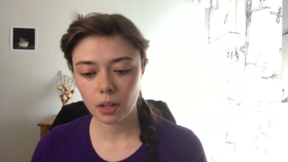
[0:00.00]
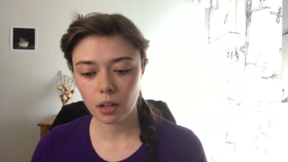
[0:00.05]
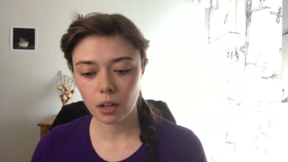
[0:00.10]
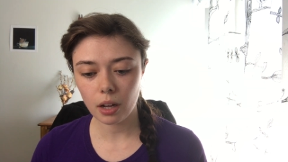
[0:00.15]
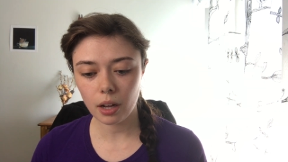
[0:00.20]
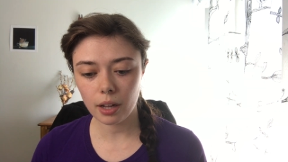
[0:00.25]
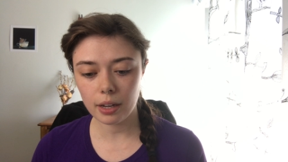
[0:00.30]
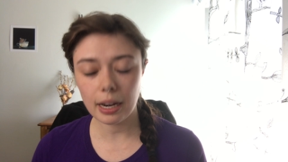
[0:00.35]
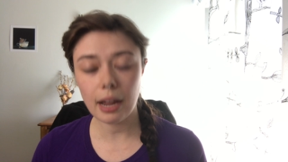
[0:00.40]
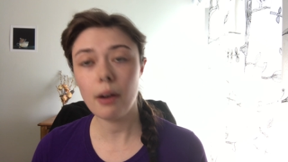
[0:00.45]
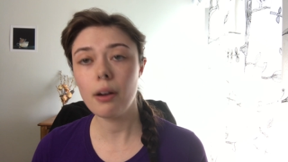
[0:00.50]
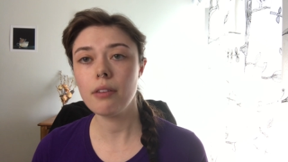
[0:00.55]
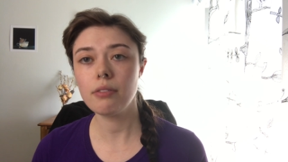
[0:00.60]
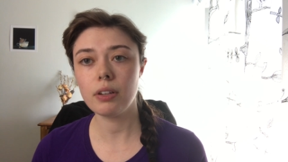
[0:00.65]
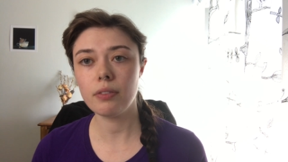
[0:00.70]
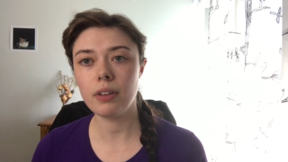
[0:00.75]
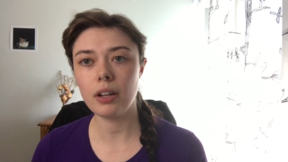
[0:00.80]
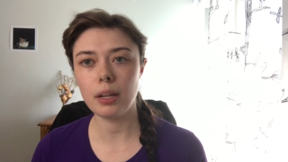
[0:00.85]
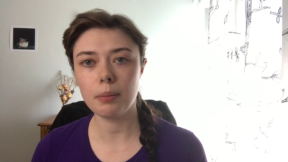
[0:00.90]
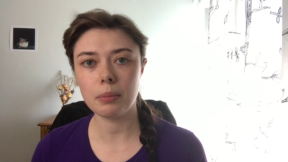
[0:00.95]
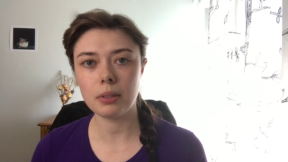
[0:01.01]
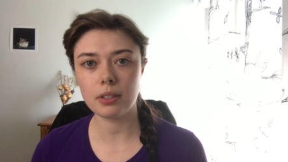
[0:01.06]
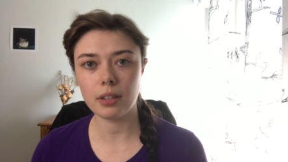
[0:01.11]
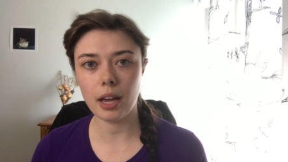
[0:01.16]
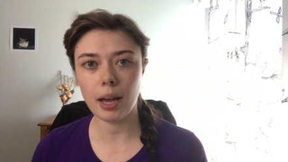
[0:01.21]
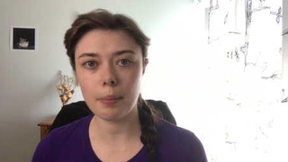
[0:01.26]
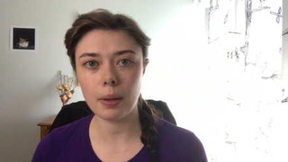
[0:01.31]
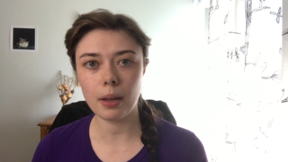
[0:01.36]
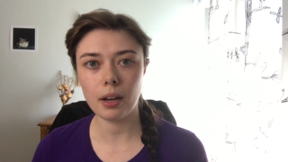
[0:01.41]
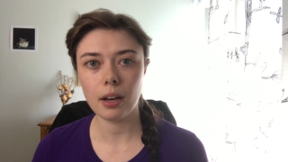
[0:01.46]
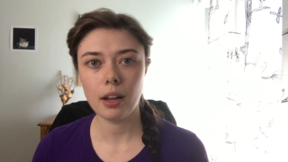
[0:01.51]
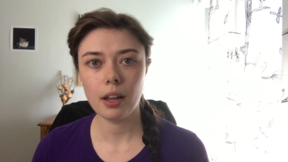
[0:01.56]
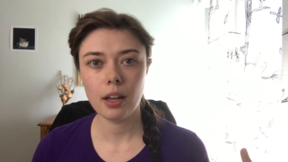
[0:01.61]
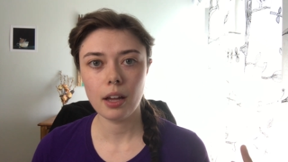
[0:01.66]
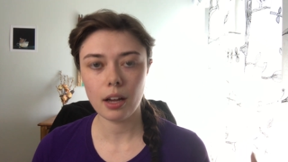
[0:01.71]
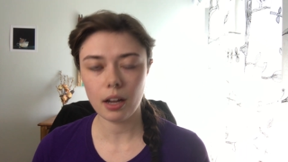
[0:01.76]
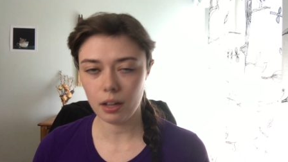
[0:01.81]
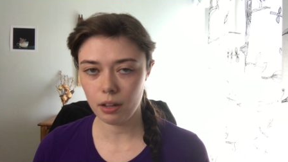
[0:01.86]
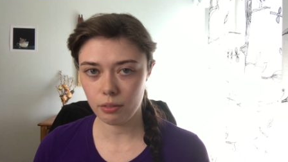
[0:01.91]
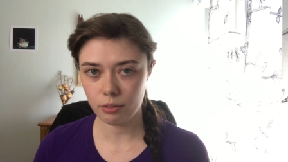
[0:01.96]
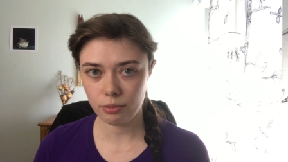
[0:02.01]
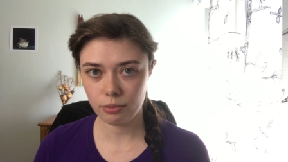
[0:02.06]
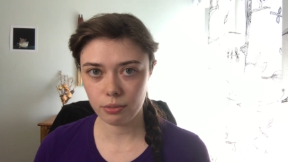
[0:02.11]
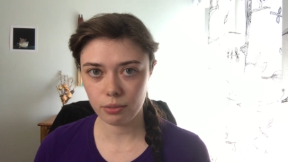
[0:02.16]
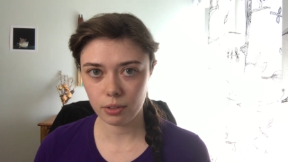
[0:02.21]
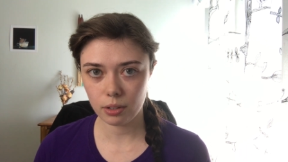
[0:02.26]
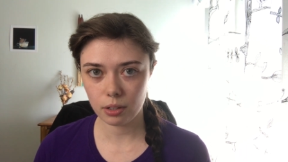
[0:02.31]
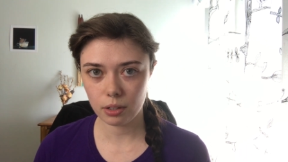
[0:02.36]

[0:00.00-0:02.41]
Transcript: now I've developed this habit of